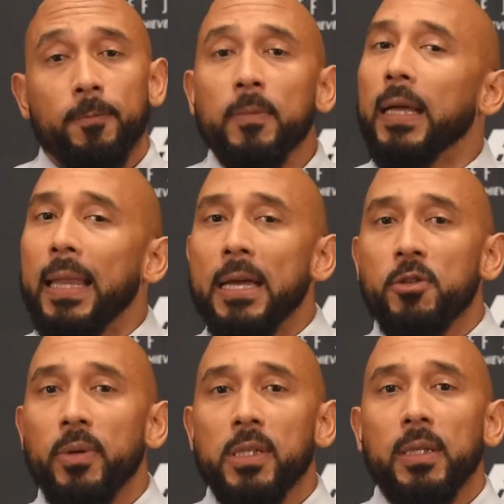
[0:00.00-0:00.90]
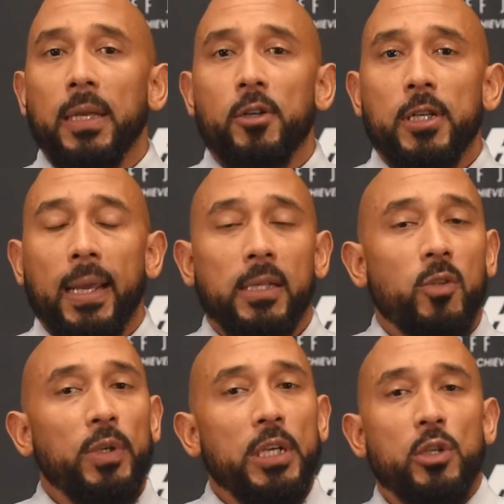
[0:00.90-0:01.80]
Class rings and letter jackets,
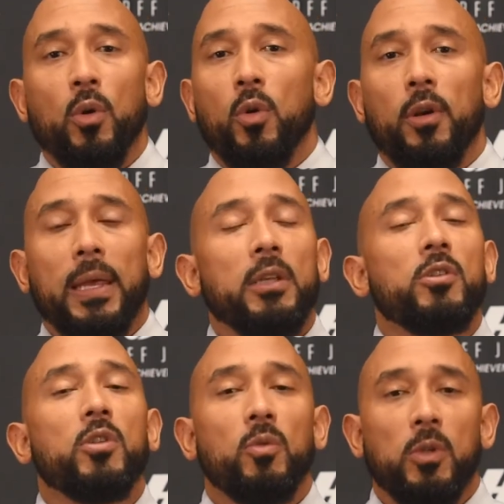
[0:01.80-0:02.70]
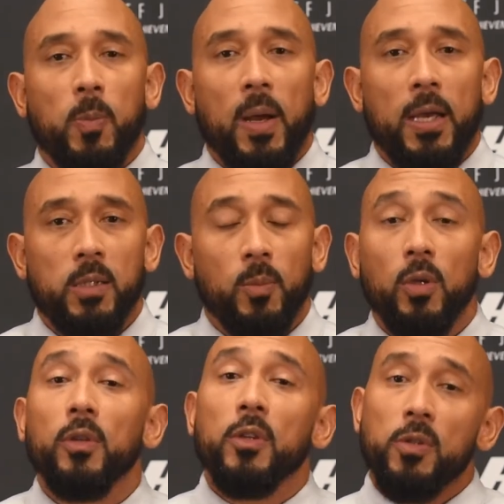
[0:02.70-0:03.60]
we need you to order that as soon as possible.
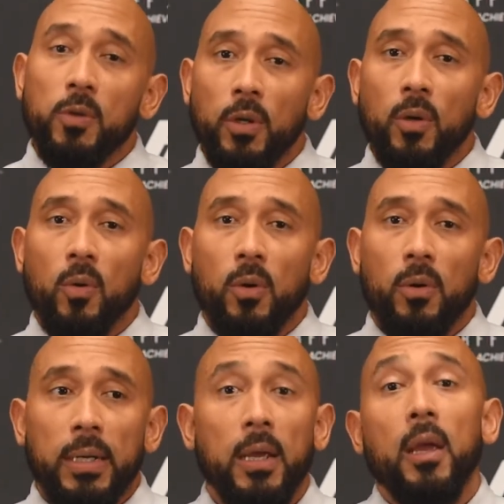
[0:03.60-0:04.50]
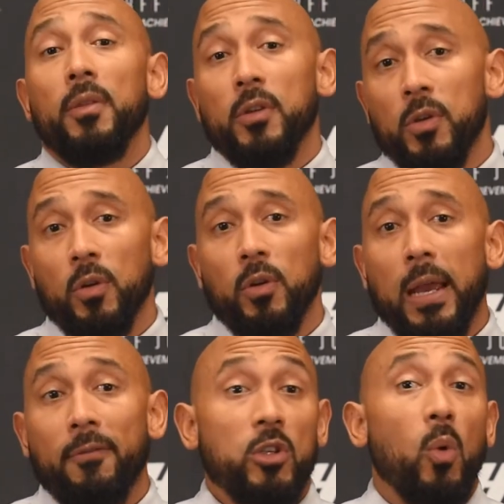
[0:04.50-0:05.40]
The sooner you order it, the sooner we'll
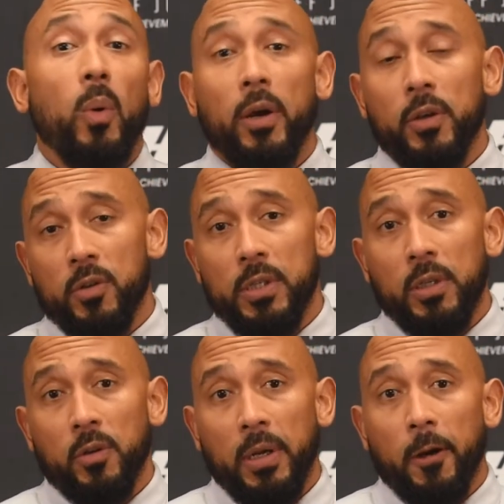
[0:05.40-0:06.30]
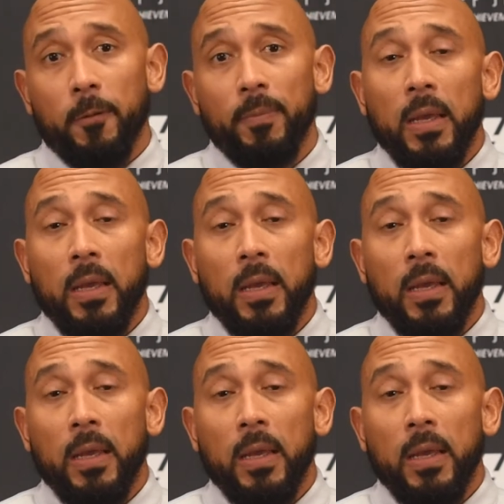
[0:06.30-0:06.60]
have it to wear your senior year.